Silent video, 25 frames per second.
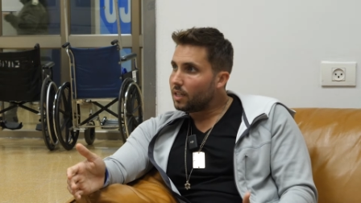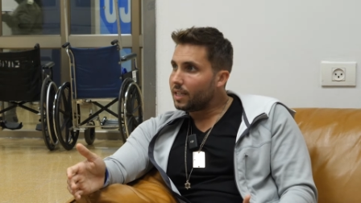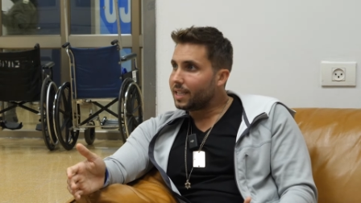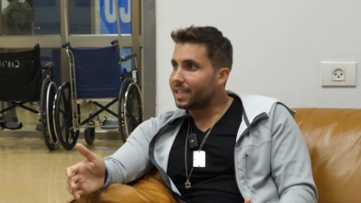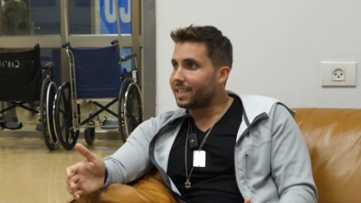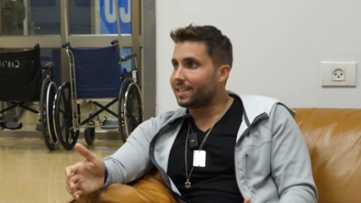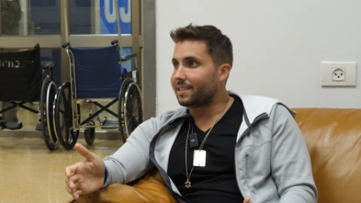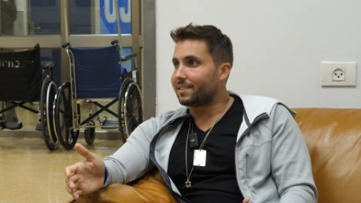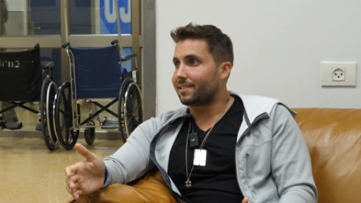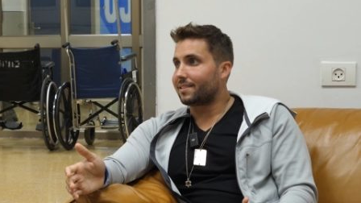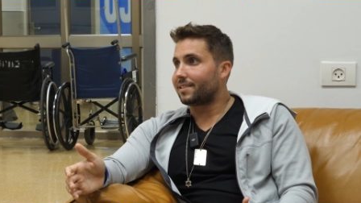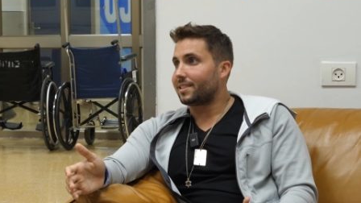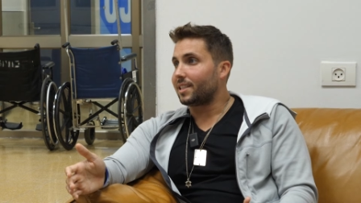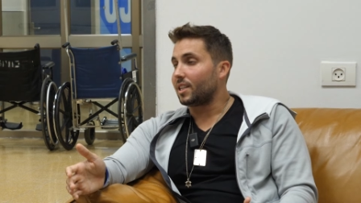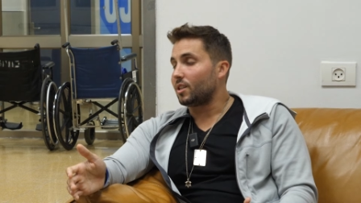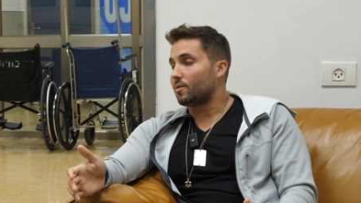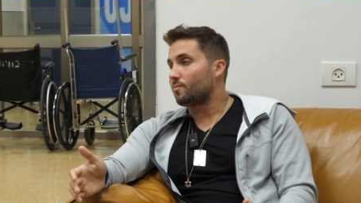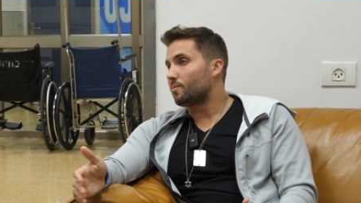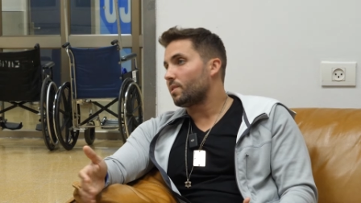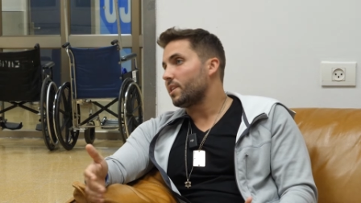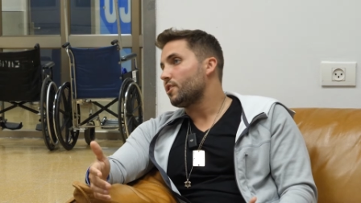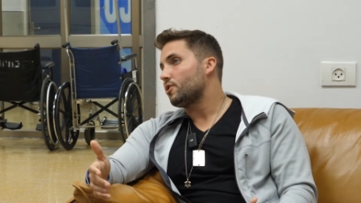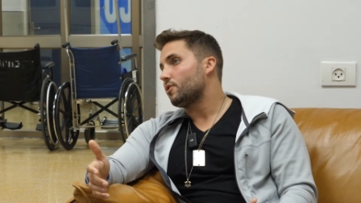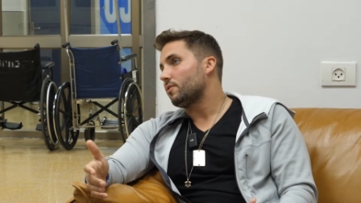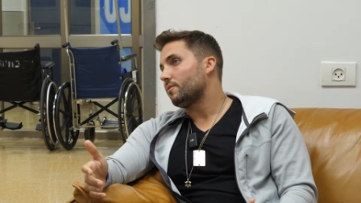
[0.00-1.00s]
is a
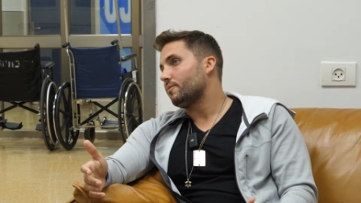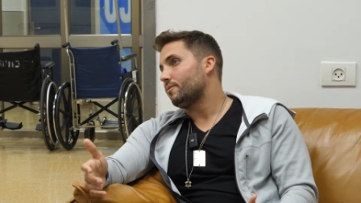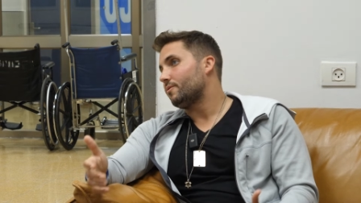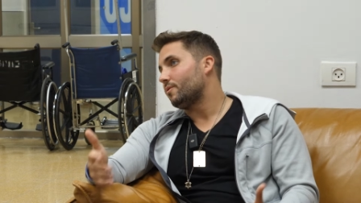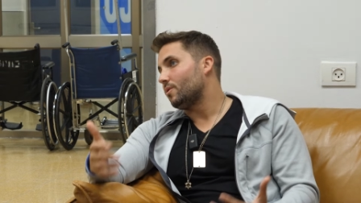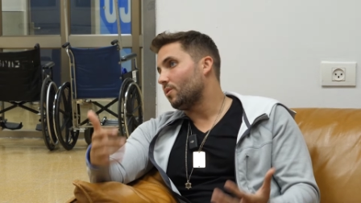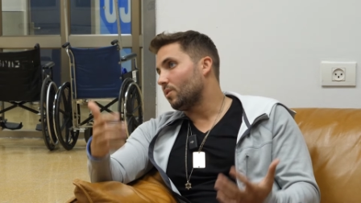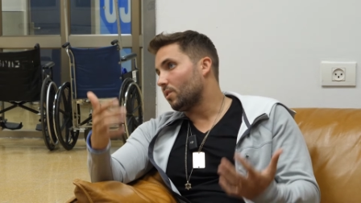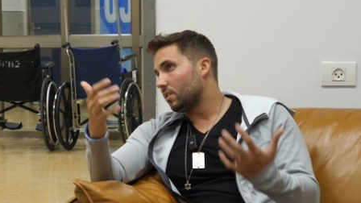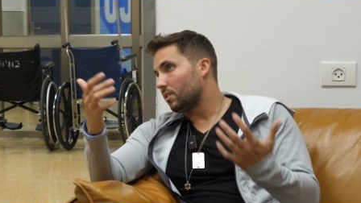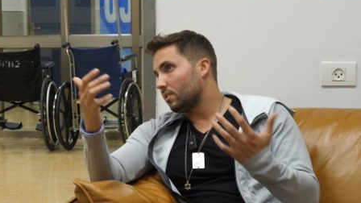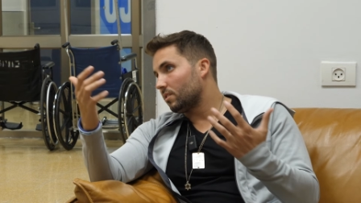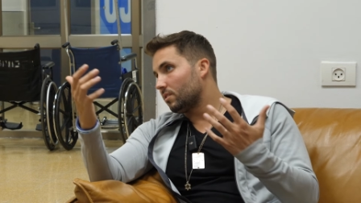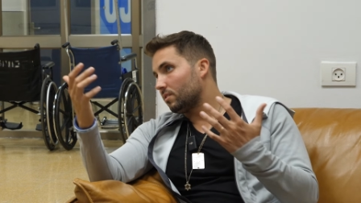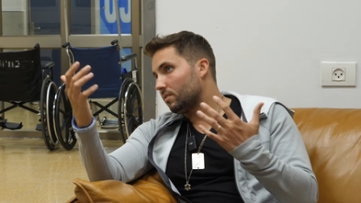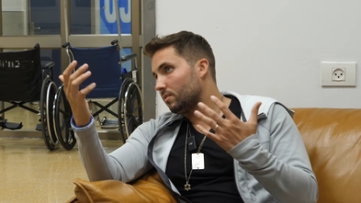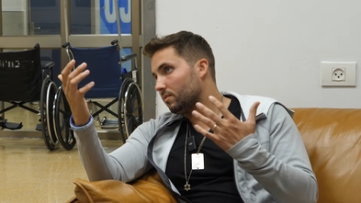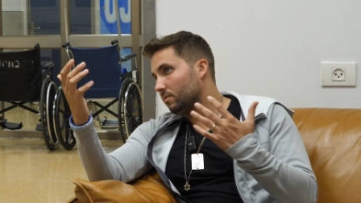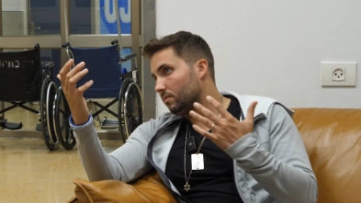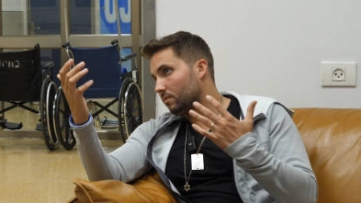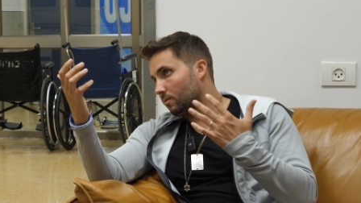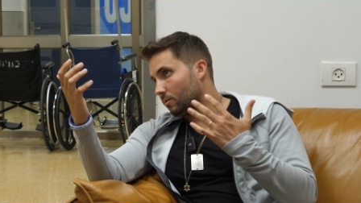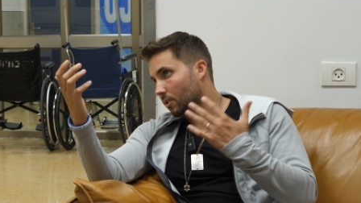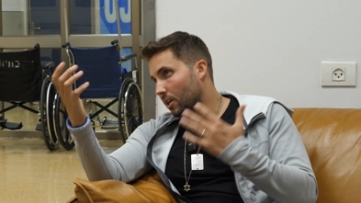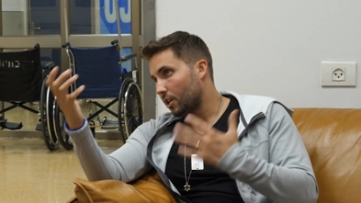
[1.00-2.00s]
celebration for
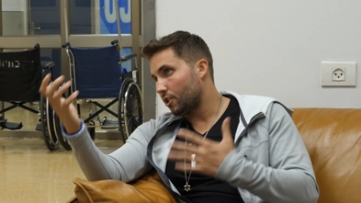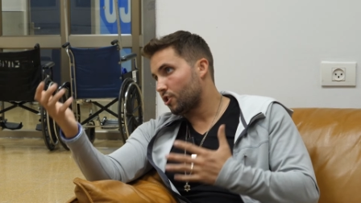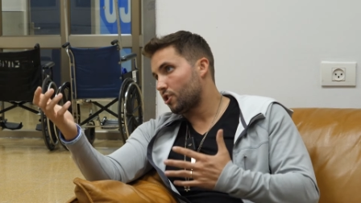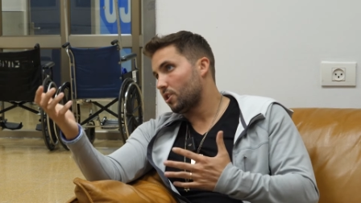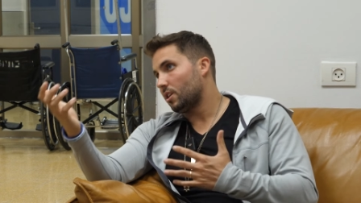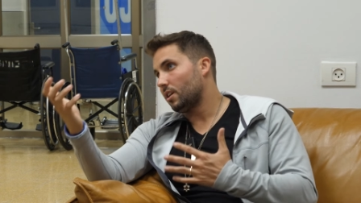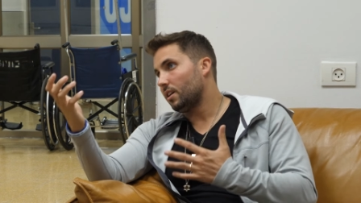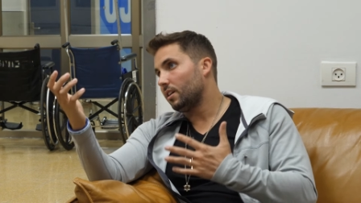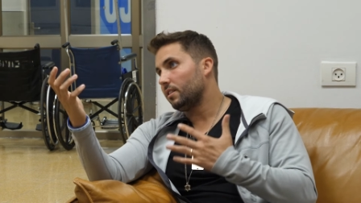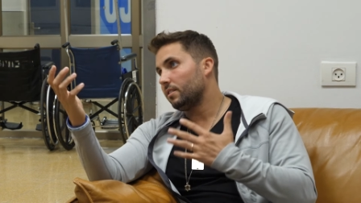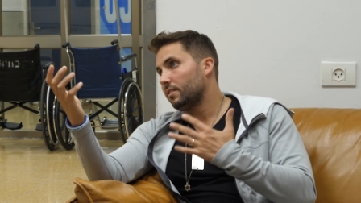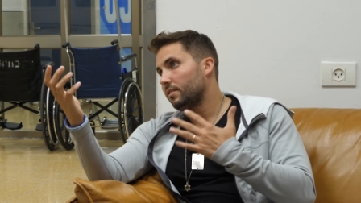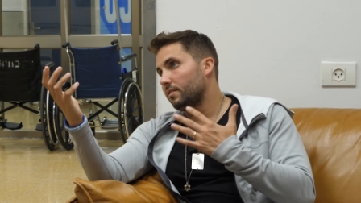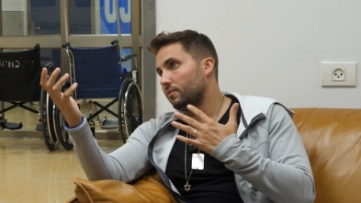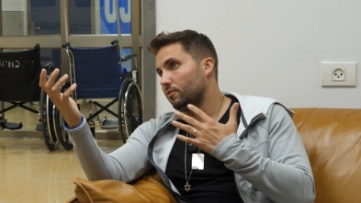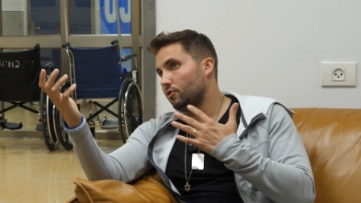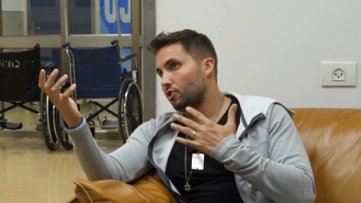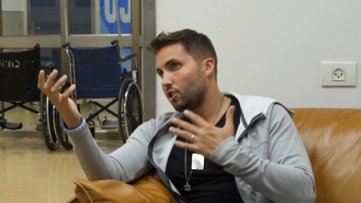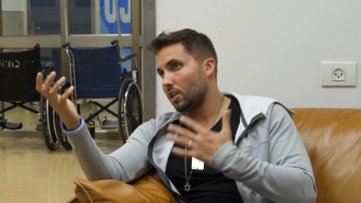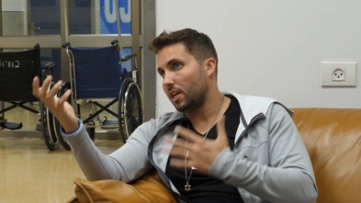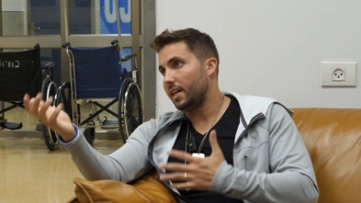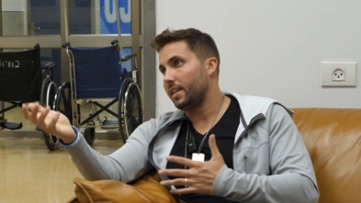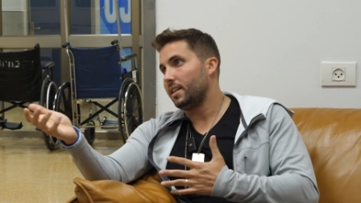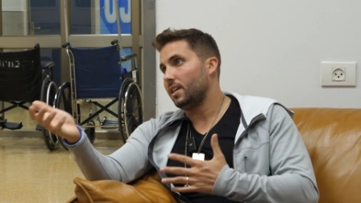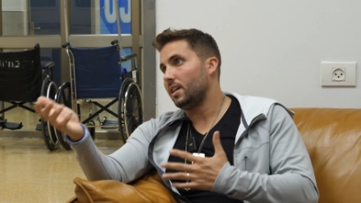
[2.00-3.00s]
Russia and
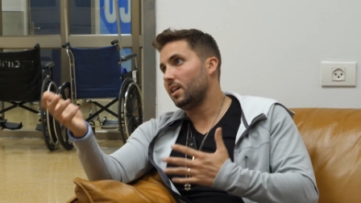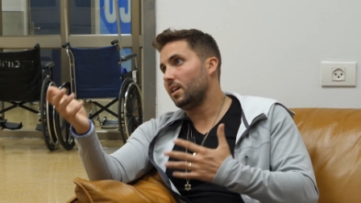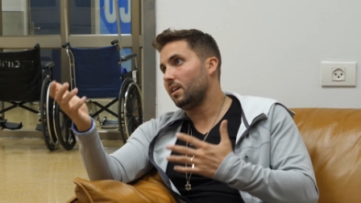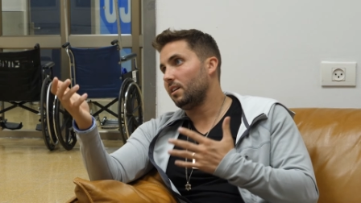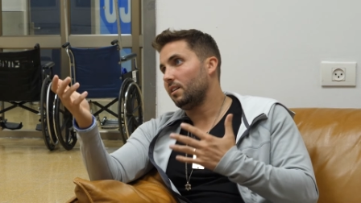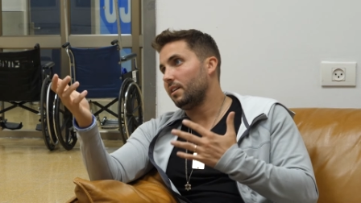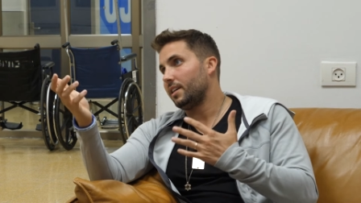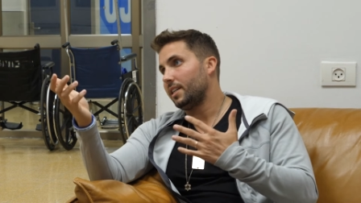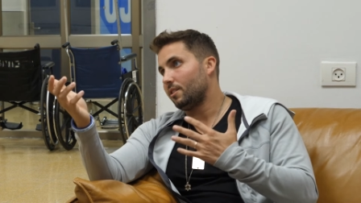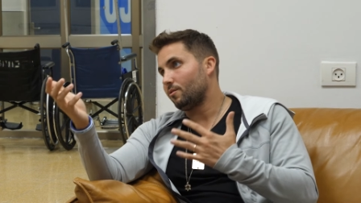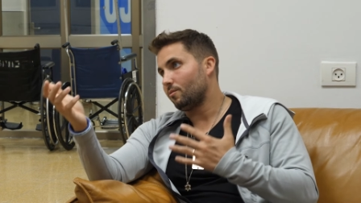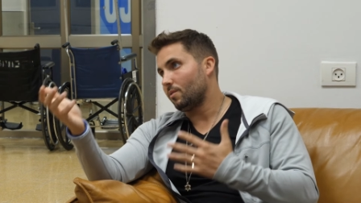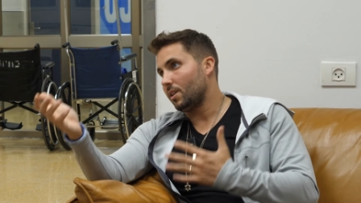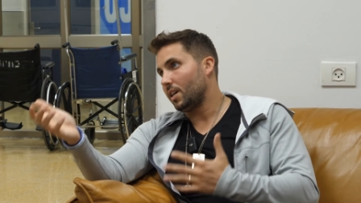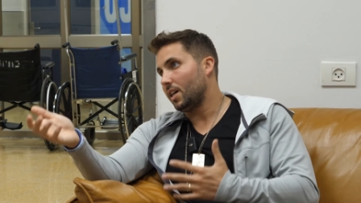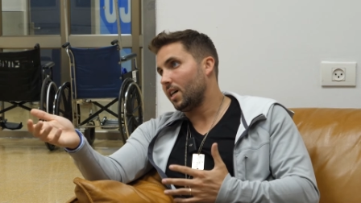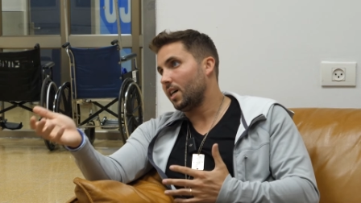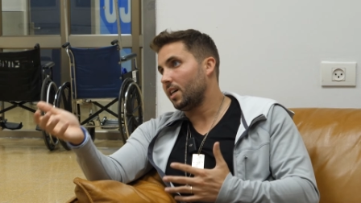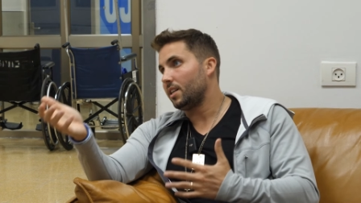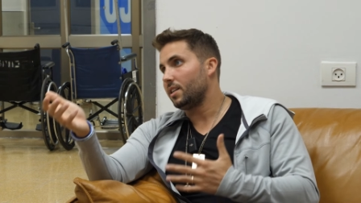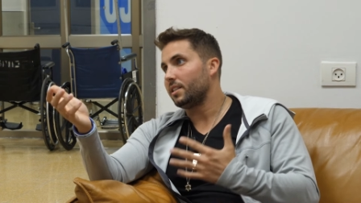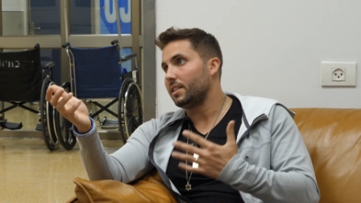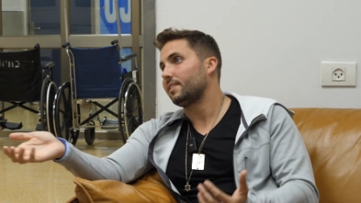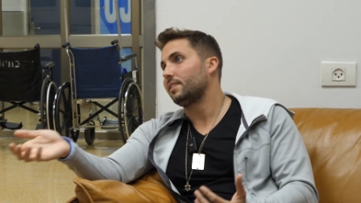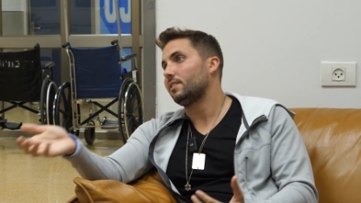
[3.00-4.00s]
China and Iran
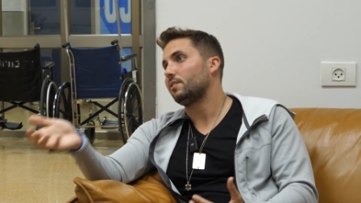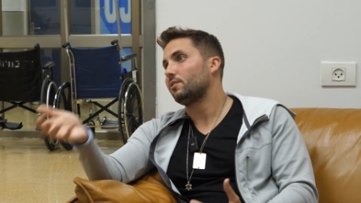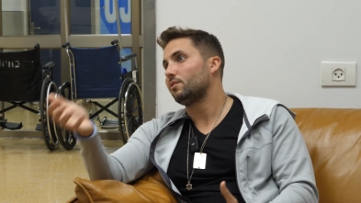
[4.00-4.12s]
and this,